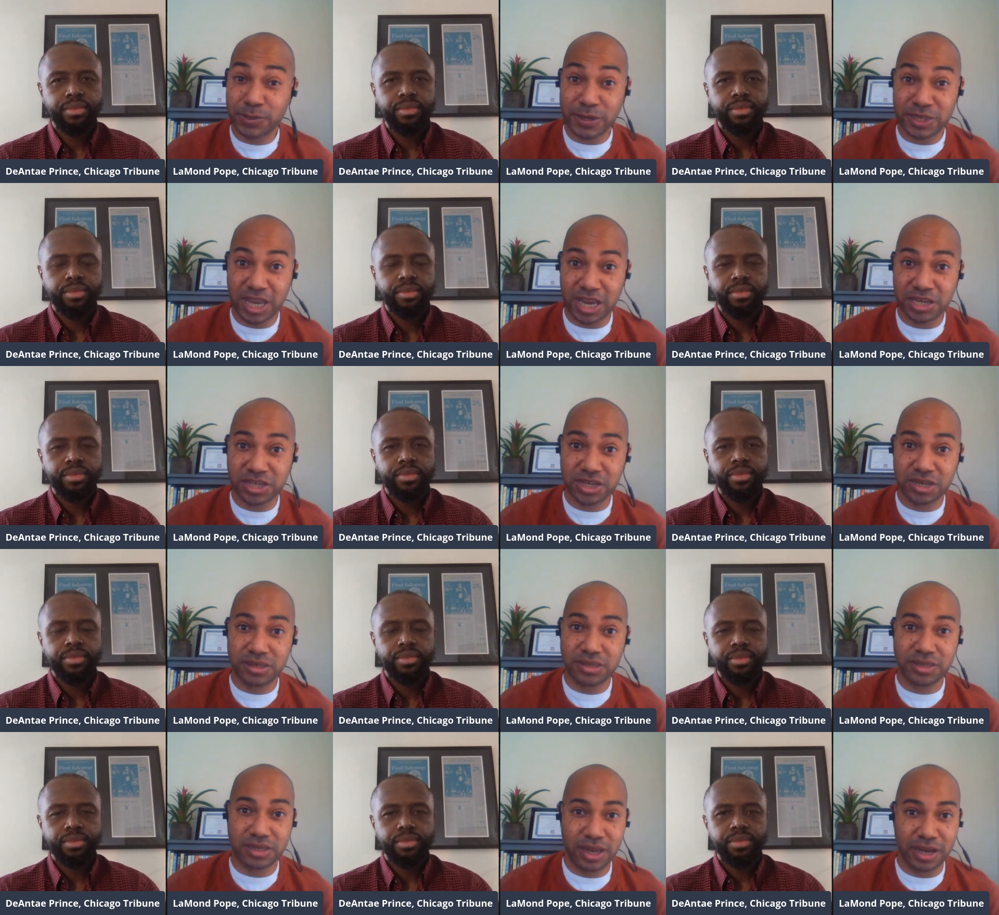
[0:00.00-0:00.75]

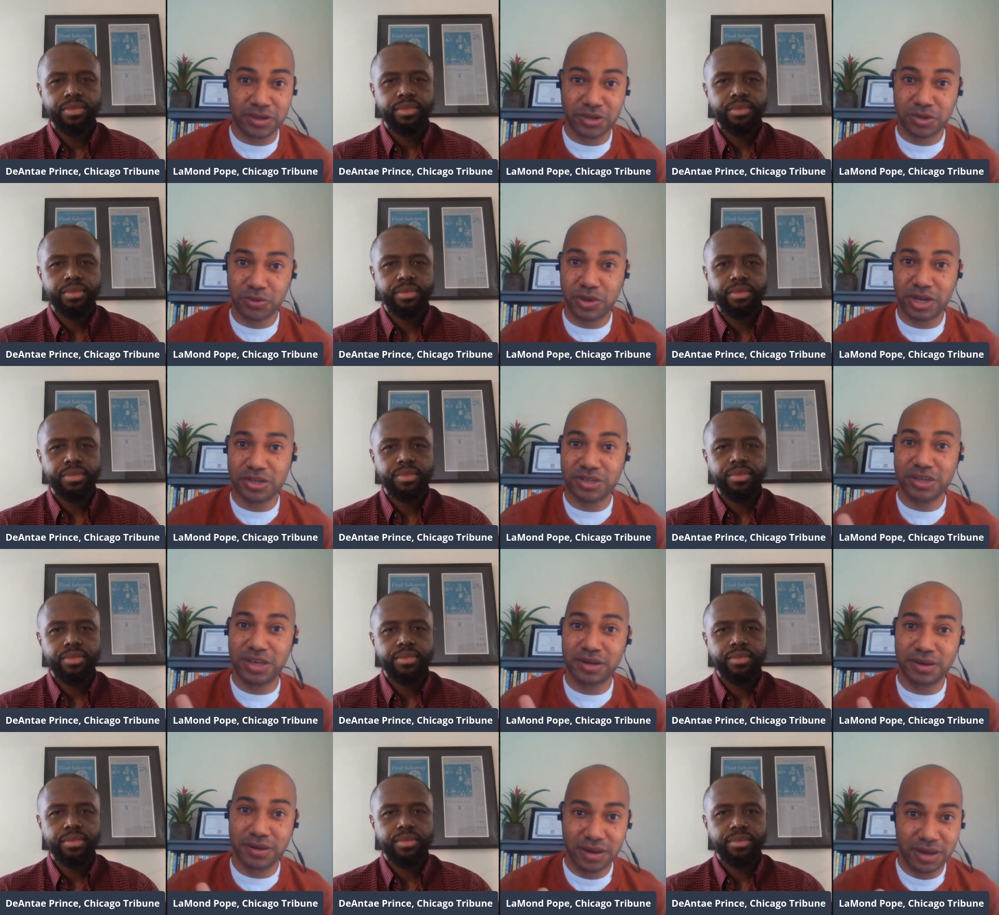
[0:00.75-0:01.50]
Speaker 1: expectations, to answer your
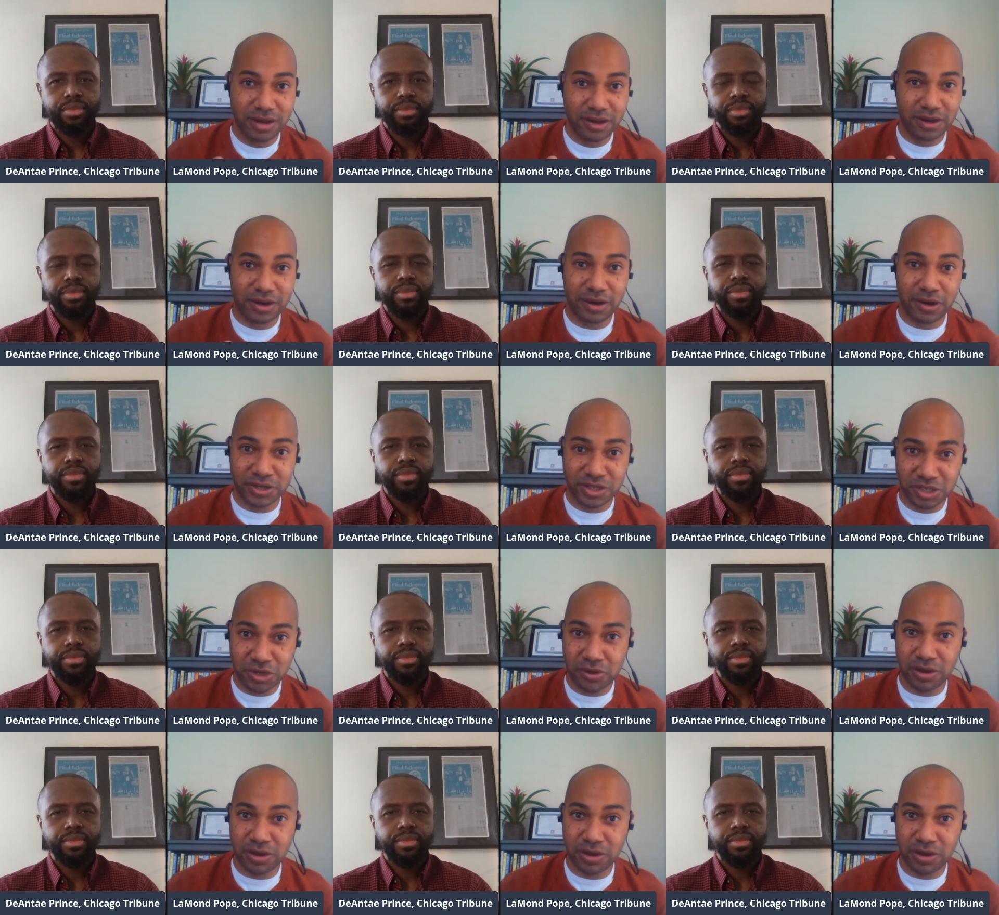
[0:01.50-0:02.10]
question, are